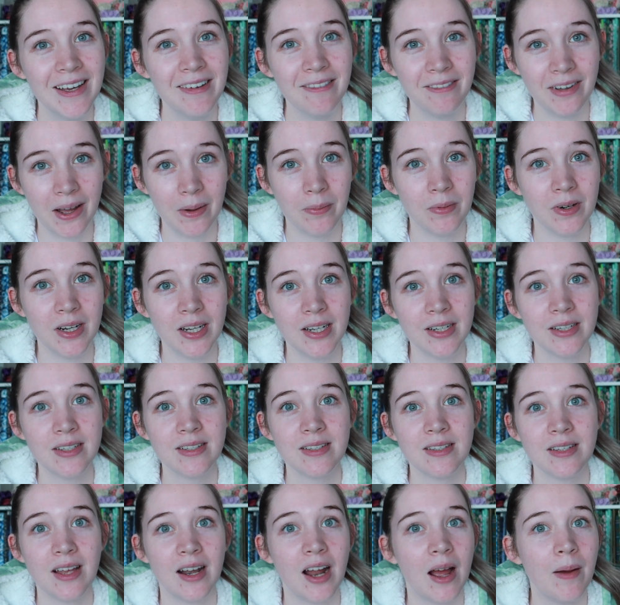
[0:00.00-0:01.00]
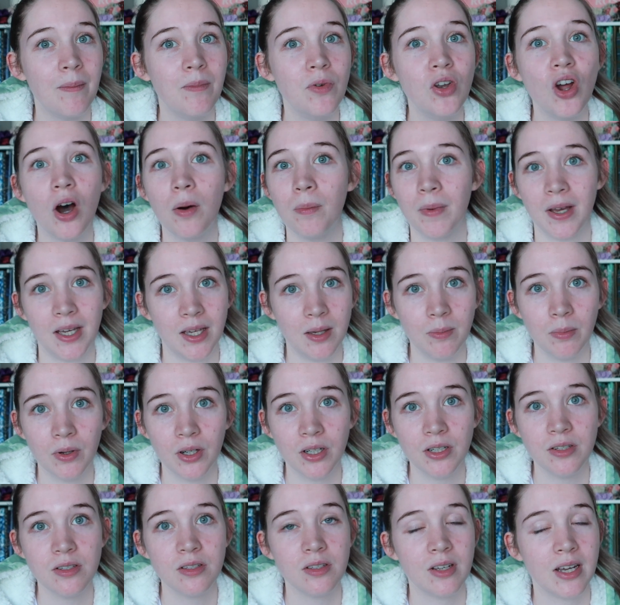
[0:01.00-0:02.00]
fabrics, and I'm not making
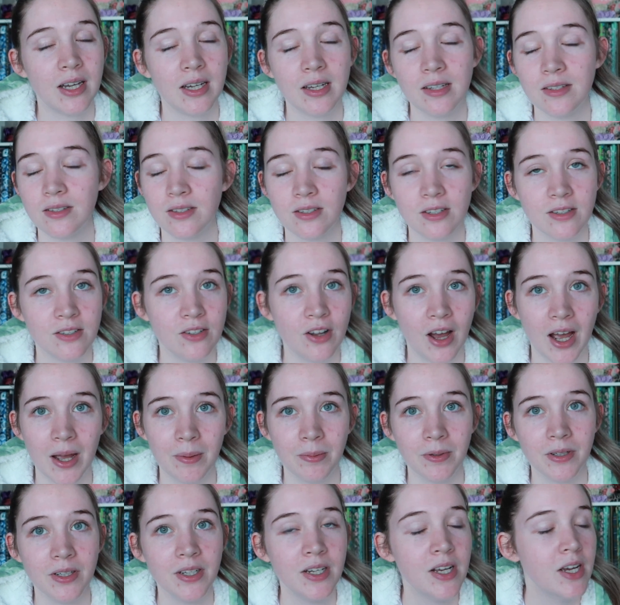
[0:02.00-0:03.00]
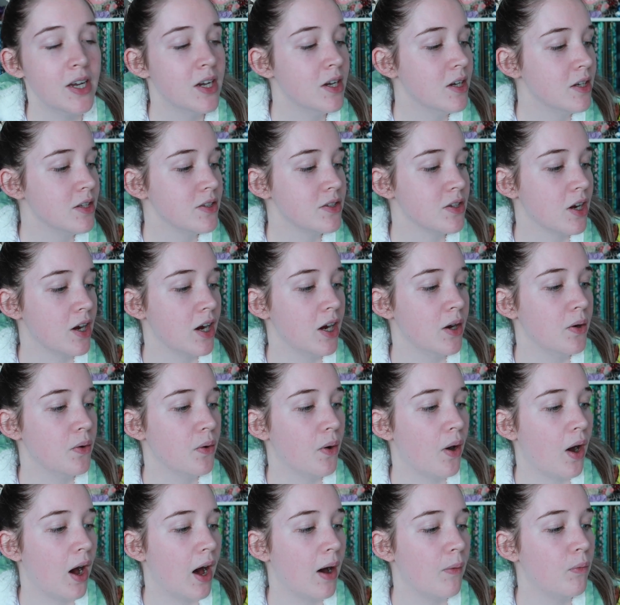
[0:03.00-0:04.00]
bows. Like, it's just not happening. So
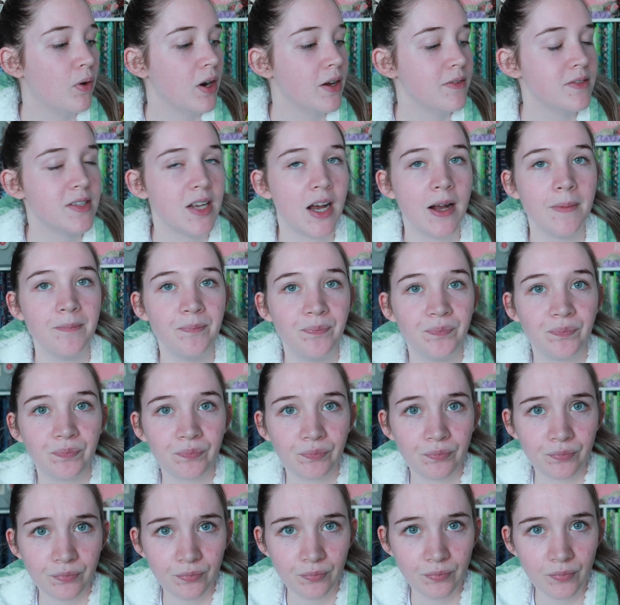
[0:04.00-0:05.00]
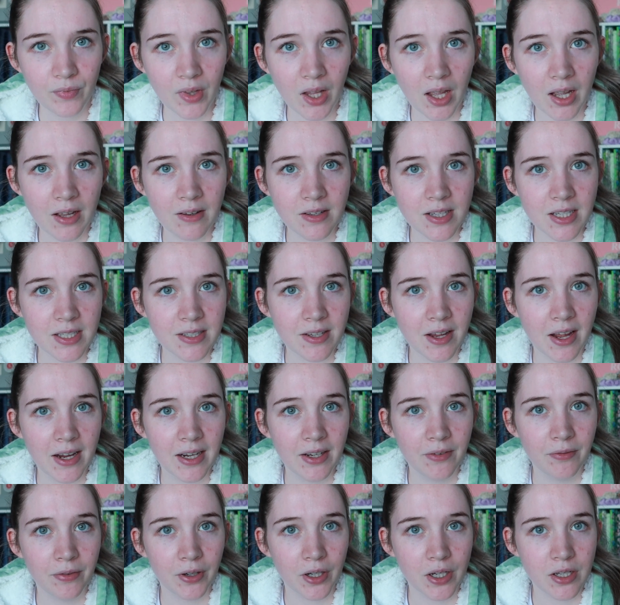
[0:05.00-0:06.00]
what I've done is I've
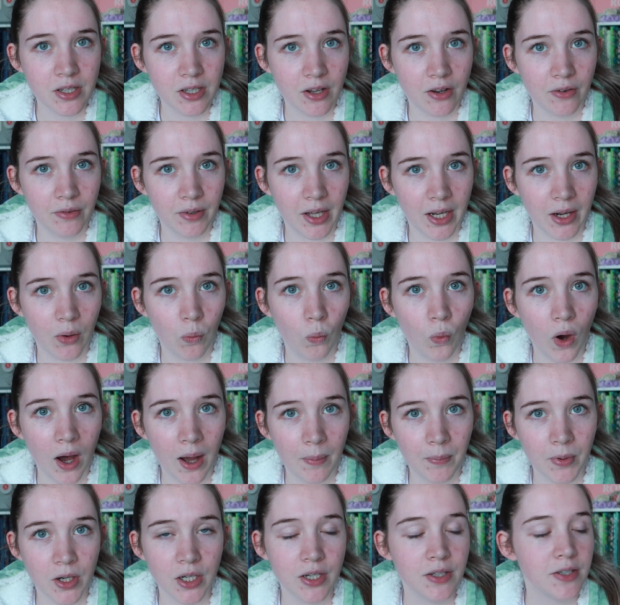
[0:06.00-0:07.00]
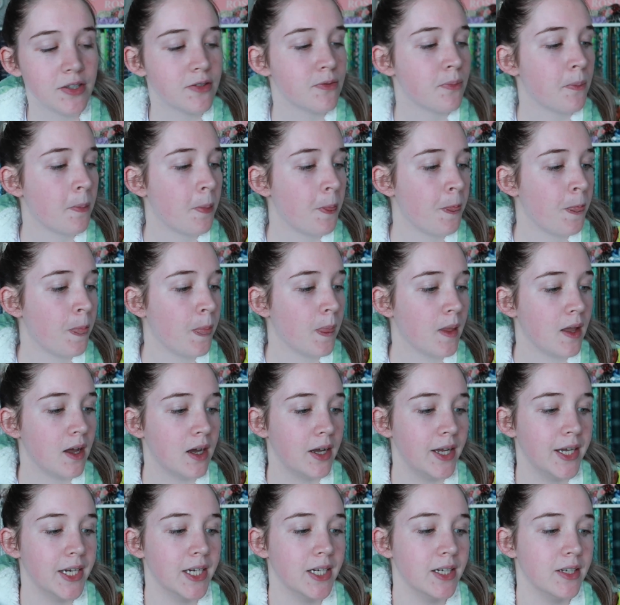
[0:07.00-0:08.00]
taken photos of like white bows,
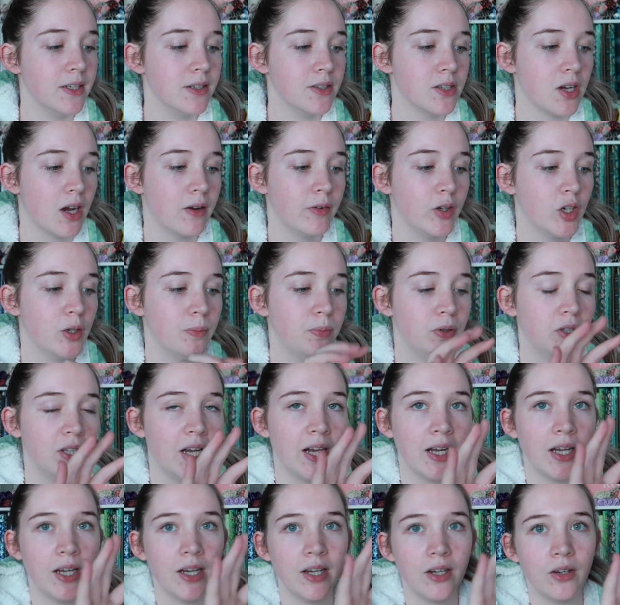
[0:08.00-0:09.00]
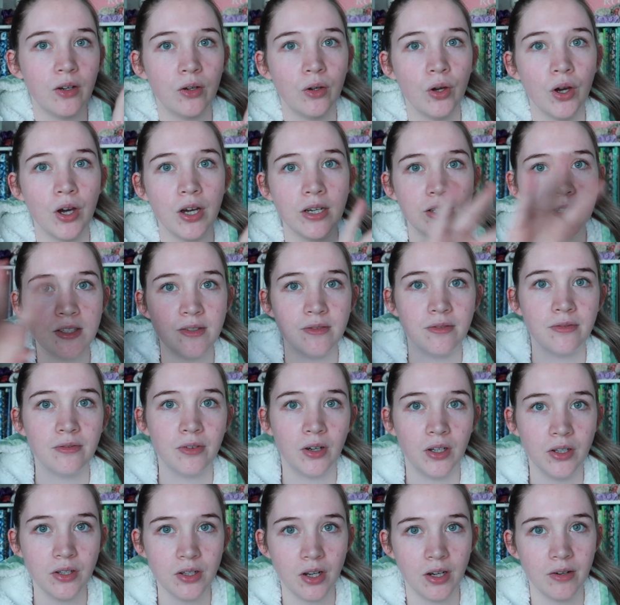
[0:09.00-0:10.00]
and I'm going to put like a cursive
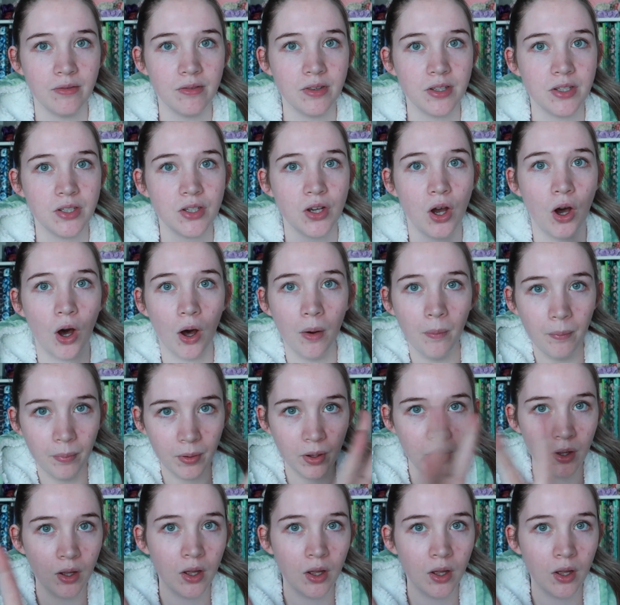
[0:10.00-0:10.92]
font over the top,